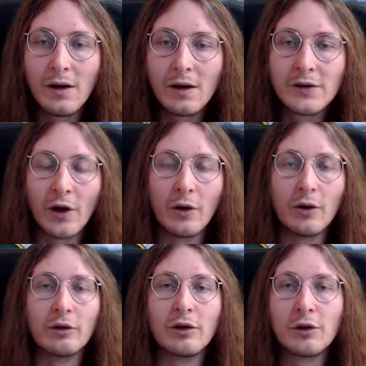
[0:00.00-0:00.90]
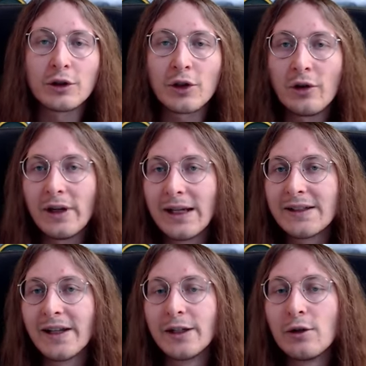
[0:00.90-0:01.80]
So not only is
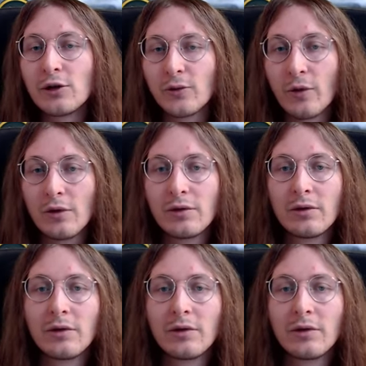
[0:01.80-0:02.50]
he useful,